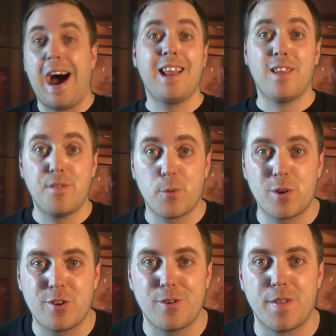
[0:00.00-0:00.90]
I love the
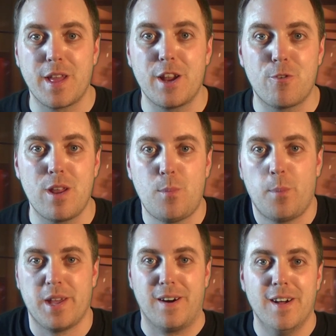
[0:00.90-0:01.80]
return of the
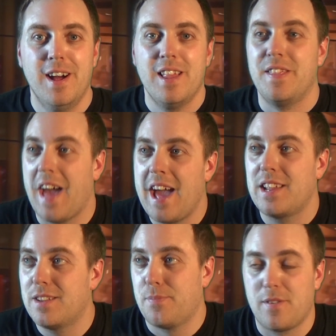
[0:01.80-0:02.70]
Incredimobile. That
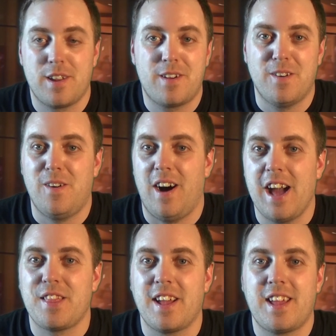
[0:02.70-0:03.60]
is pretty cool. I
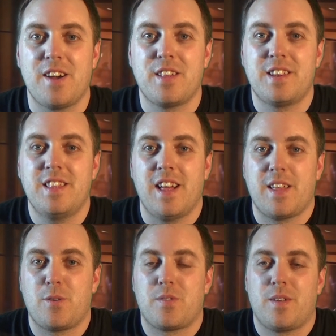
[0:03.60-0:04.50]
like how they did that.
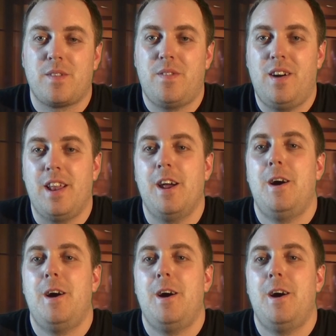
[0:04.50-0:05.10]
That was really fun.